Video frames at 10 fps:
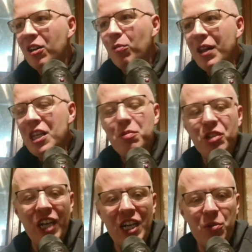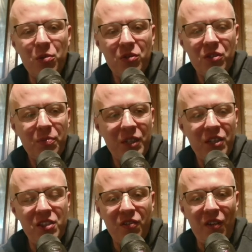when this was scheduled,
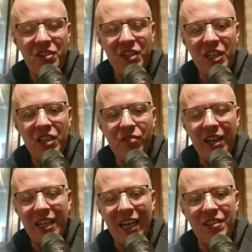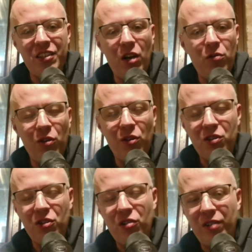because of obviously the Great Glasgow Run or
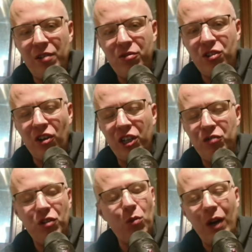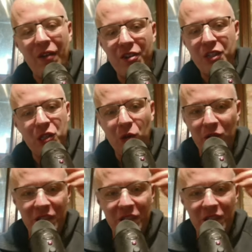the Great Scottish Run or whatever it's called,